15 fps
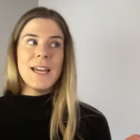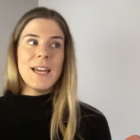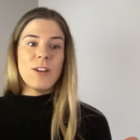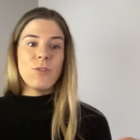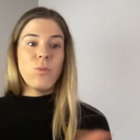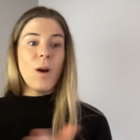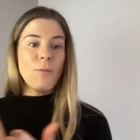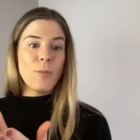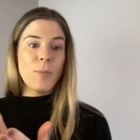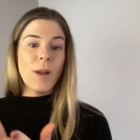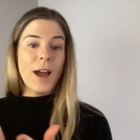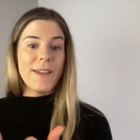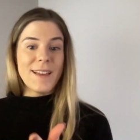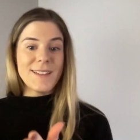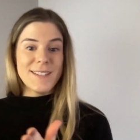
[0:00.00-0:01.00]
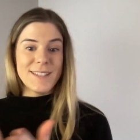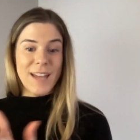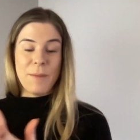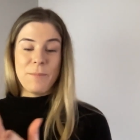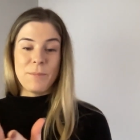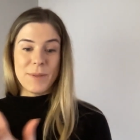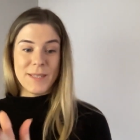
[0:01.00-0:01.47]
If one reply, that's a
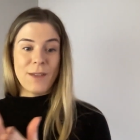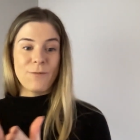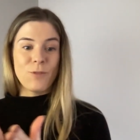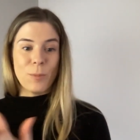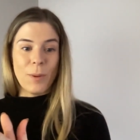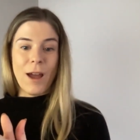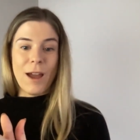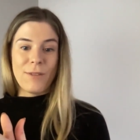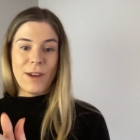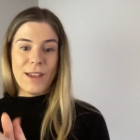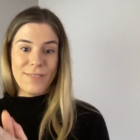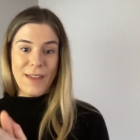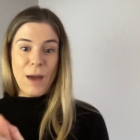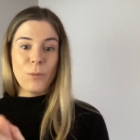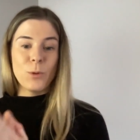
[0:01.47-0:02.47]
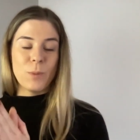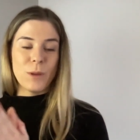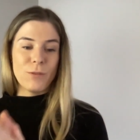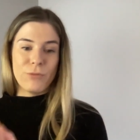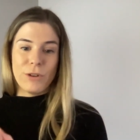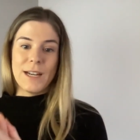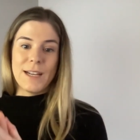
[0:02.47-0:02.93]
10% reply rate. That would
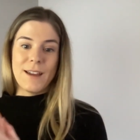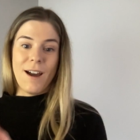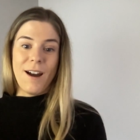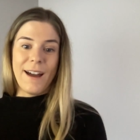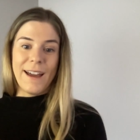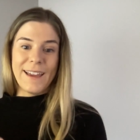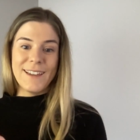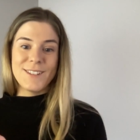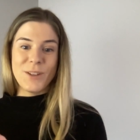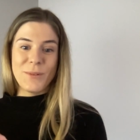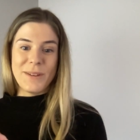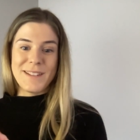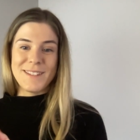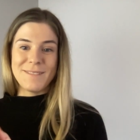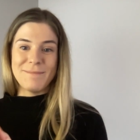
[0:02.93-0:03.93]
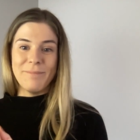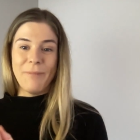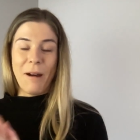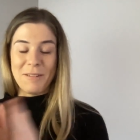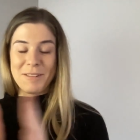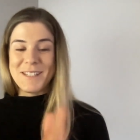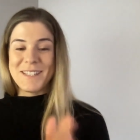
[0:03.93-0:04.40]
be really high. So it's
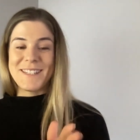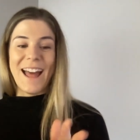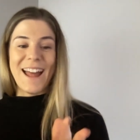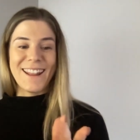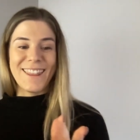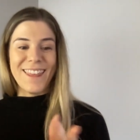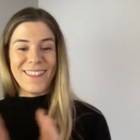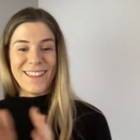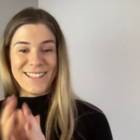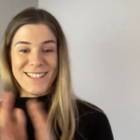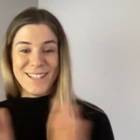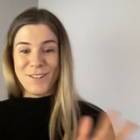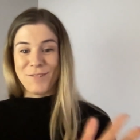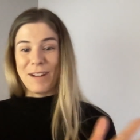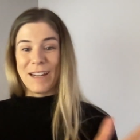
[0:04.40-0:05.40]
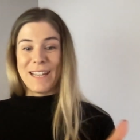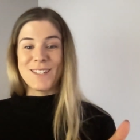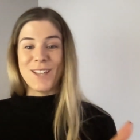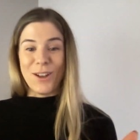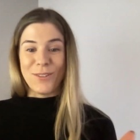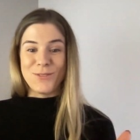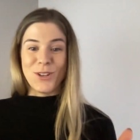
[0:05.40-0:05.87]
understanding that this is a really
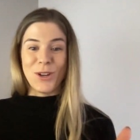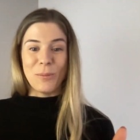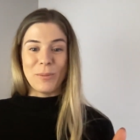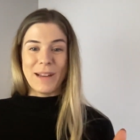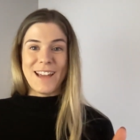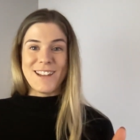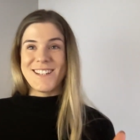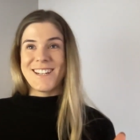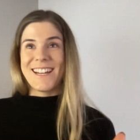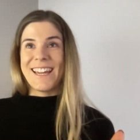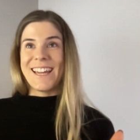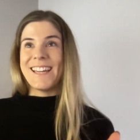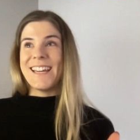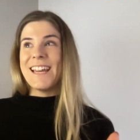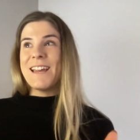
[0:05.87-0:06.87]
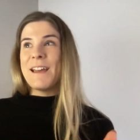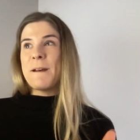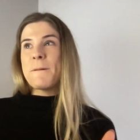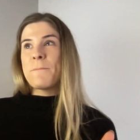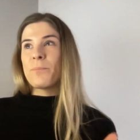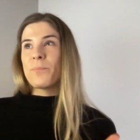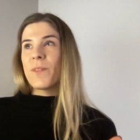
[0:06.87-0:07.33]
tough job, and actually
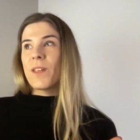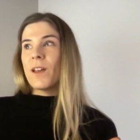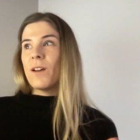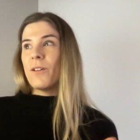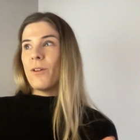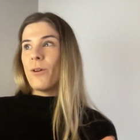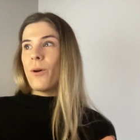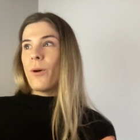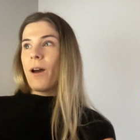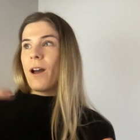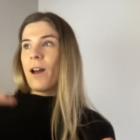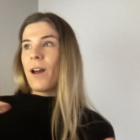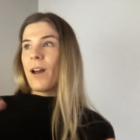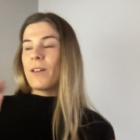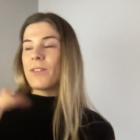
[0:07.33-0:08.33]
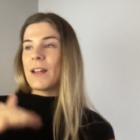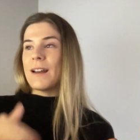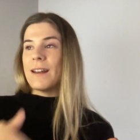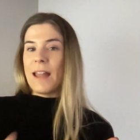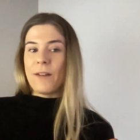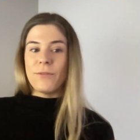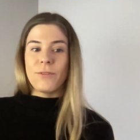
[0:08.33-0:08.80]
I
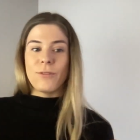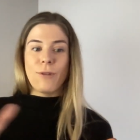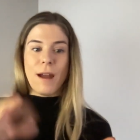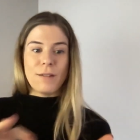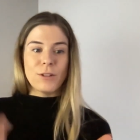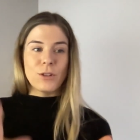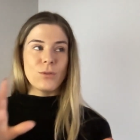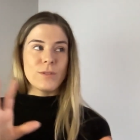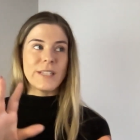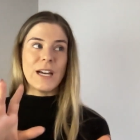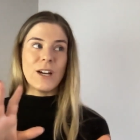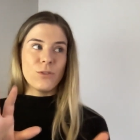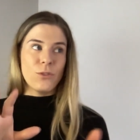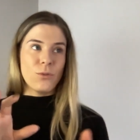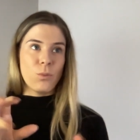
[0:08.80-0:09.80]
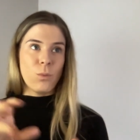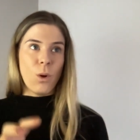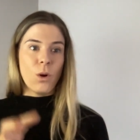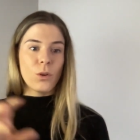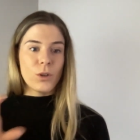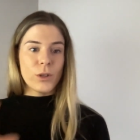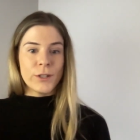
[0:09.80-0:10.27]
think grounding yourself of
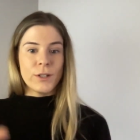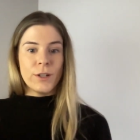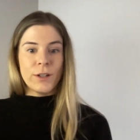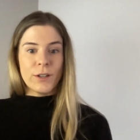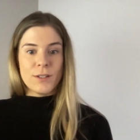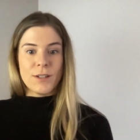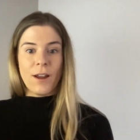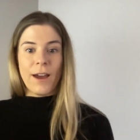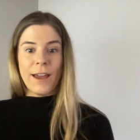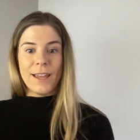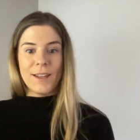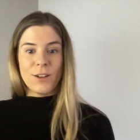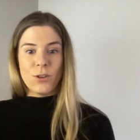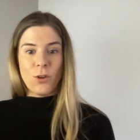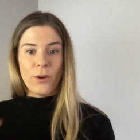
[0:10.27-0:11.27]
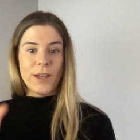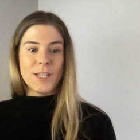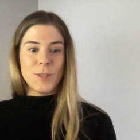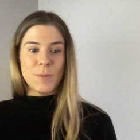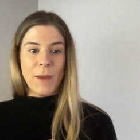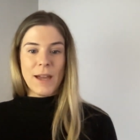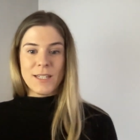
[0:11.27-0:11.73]
what good looks like and not
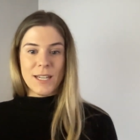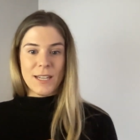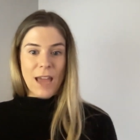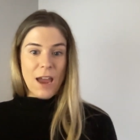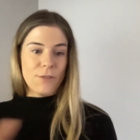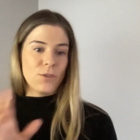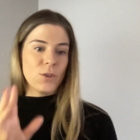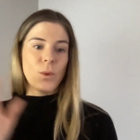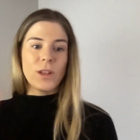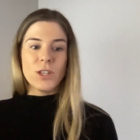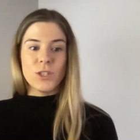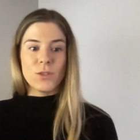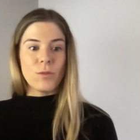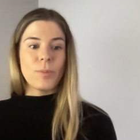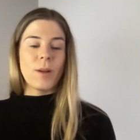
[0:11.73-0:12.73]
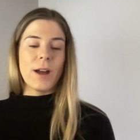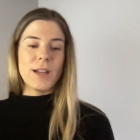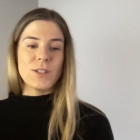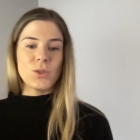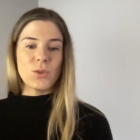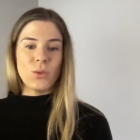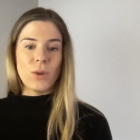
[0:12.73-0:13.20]
expecting everyone to
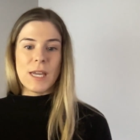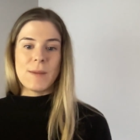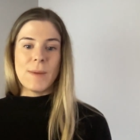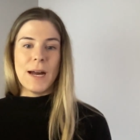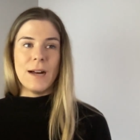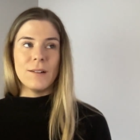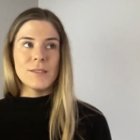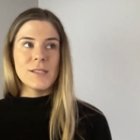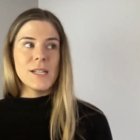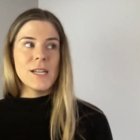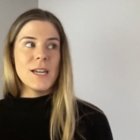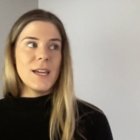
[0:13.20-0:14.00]
reply to your email